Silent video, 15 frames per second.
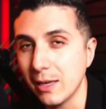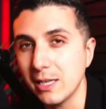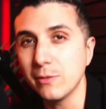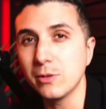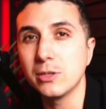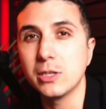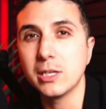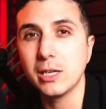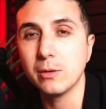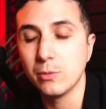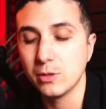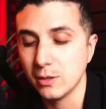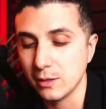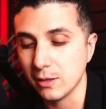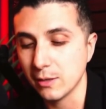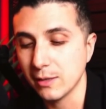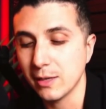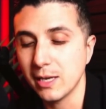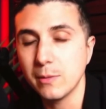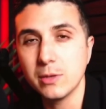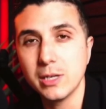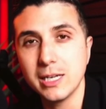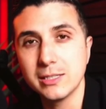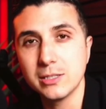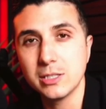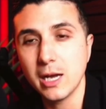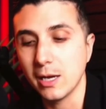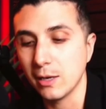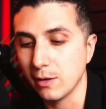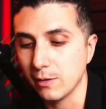never sleeps, never gets
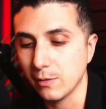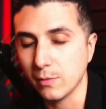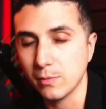tired.